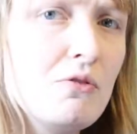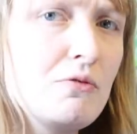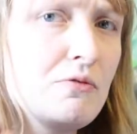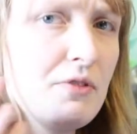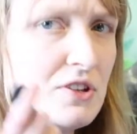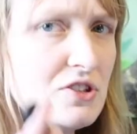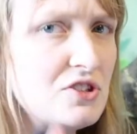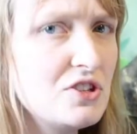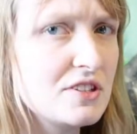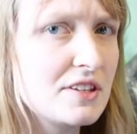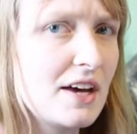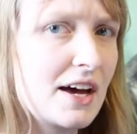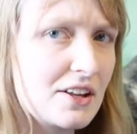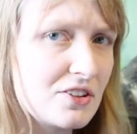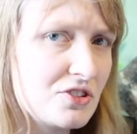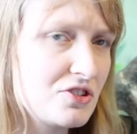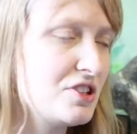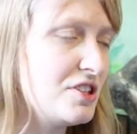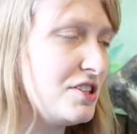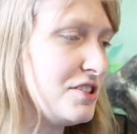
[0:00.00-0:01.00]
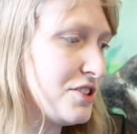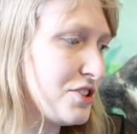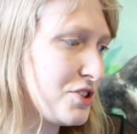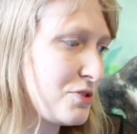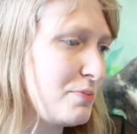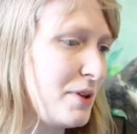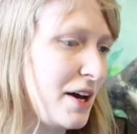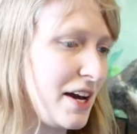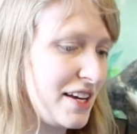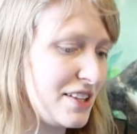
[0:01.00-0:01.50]
of fish is actually
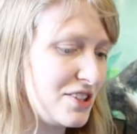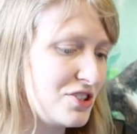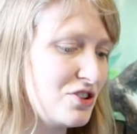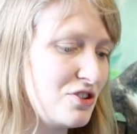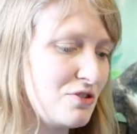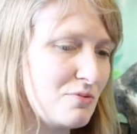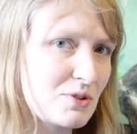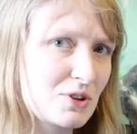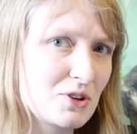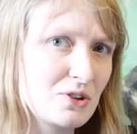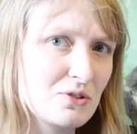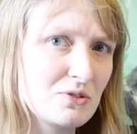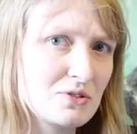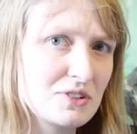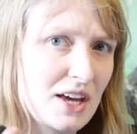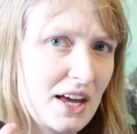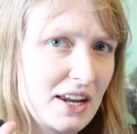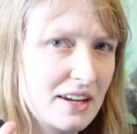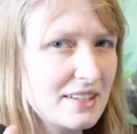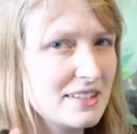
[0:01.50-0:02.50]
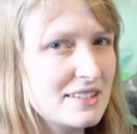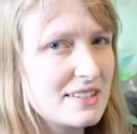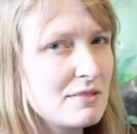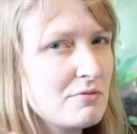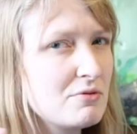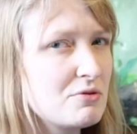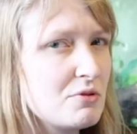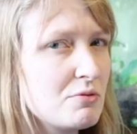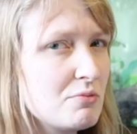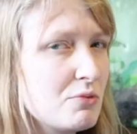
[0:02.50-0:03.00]
display tubercles and it
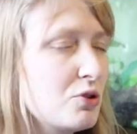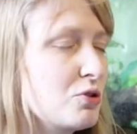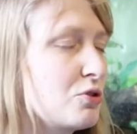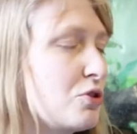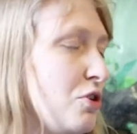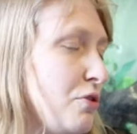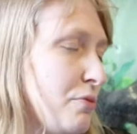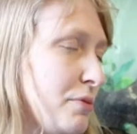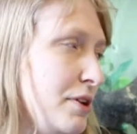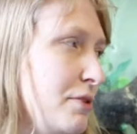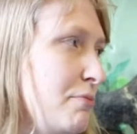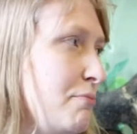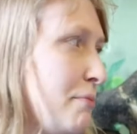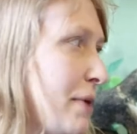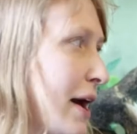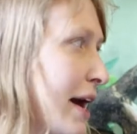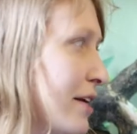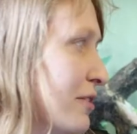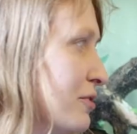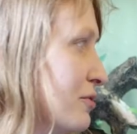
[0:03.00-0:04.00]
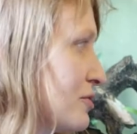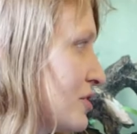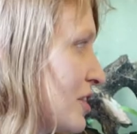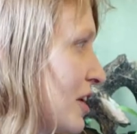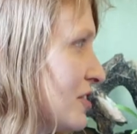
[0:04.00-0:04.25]
seems to be more common in males.